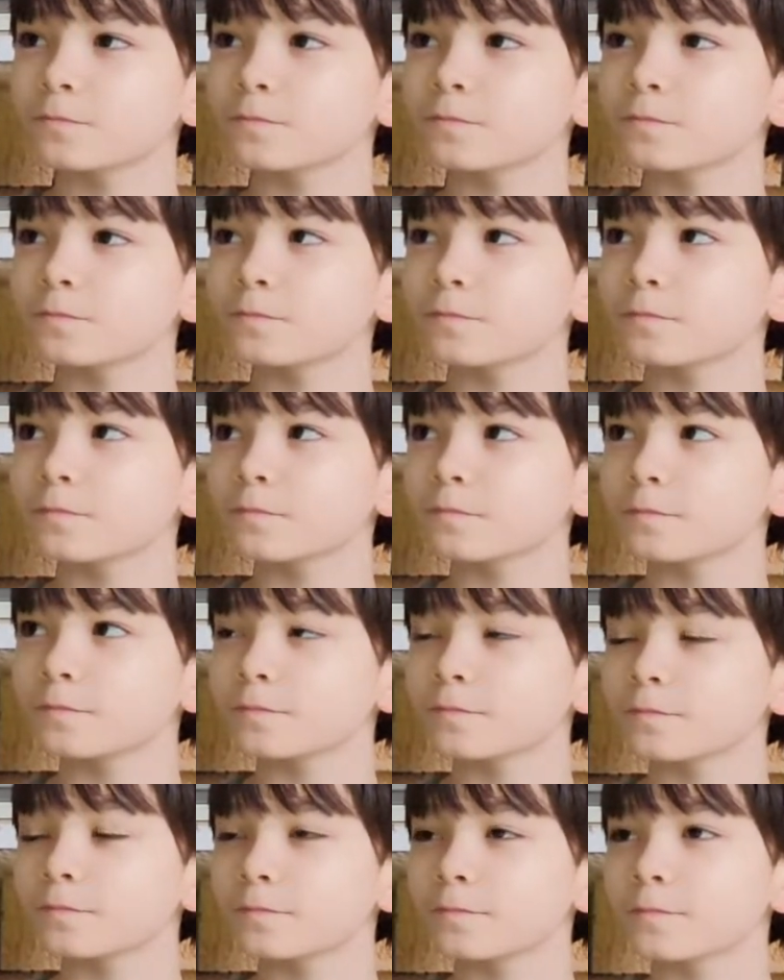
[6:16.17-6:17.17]

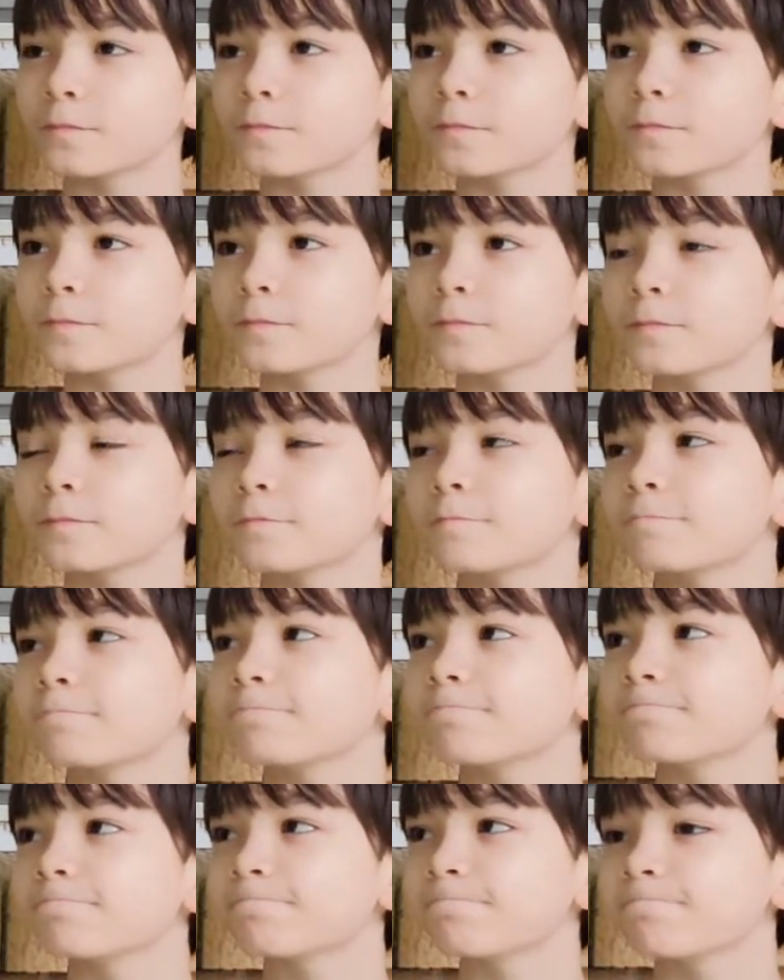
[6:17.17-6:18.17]

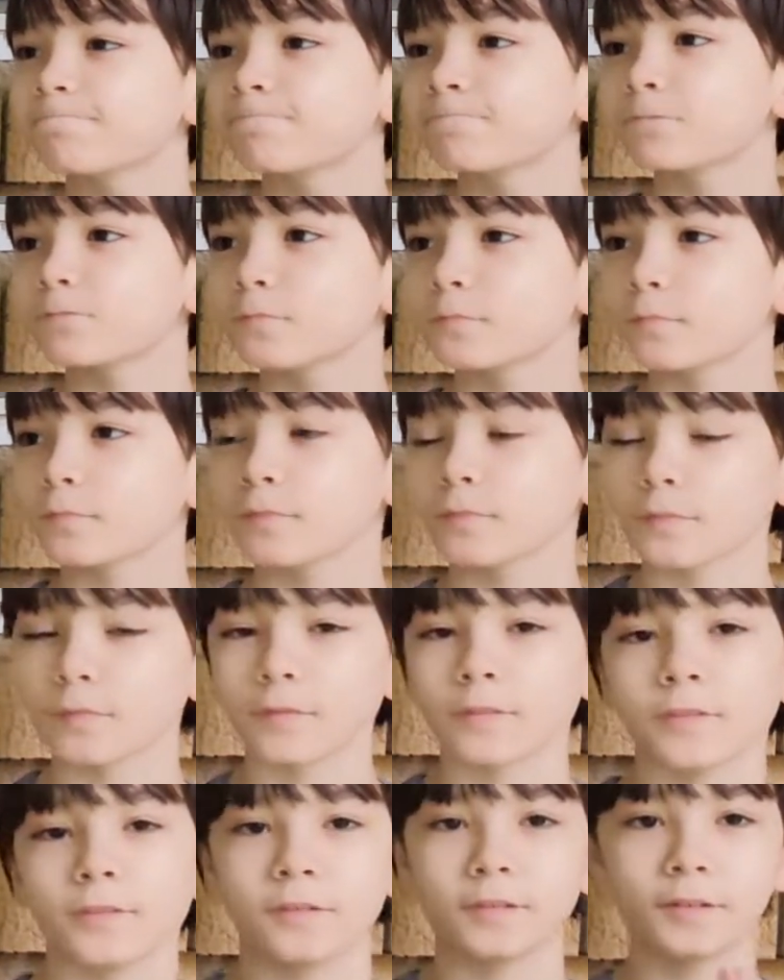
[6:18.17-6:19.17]

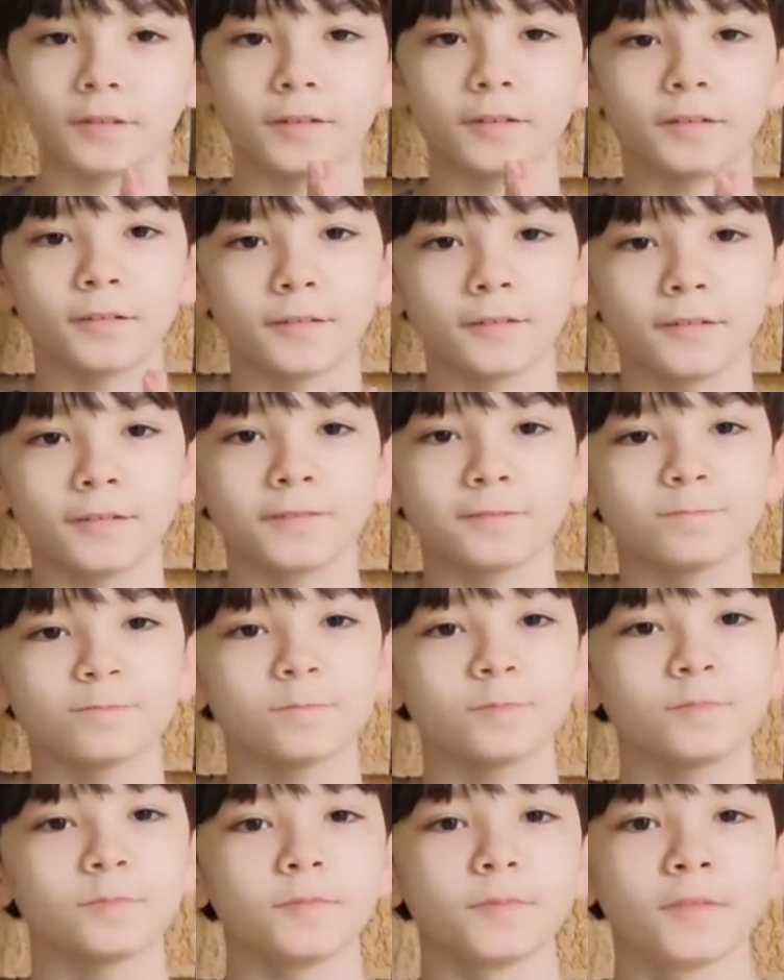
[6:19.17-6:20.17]

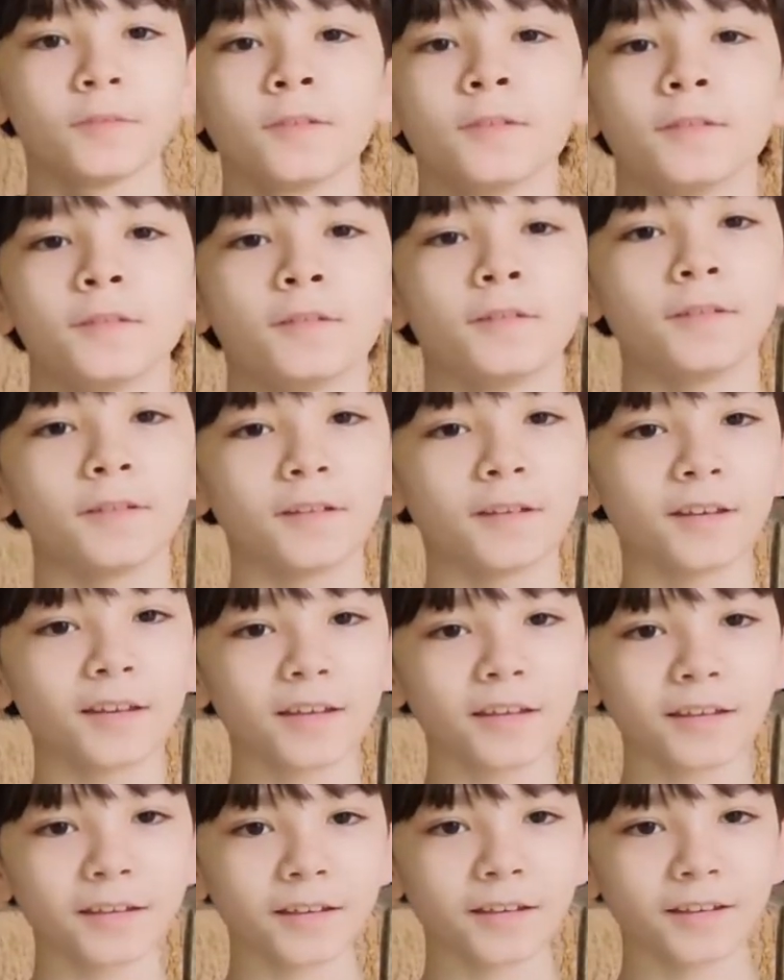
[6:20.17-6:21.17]

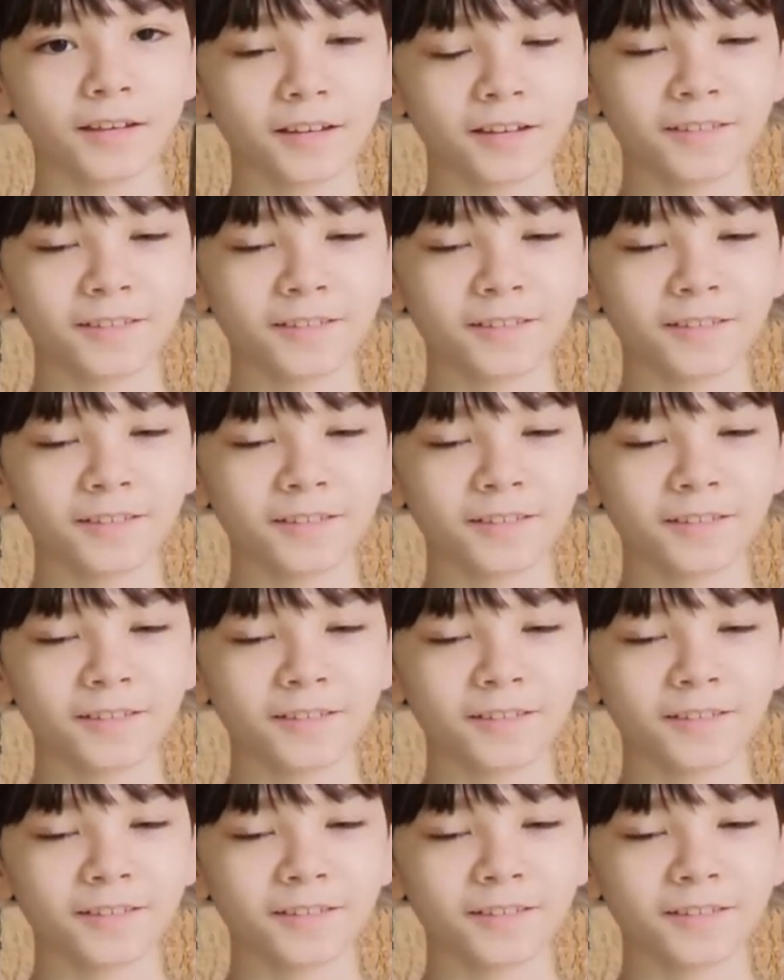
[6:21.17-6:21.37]
This person isn't speaking.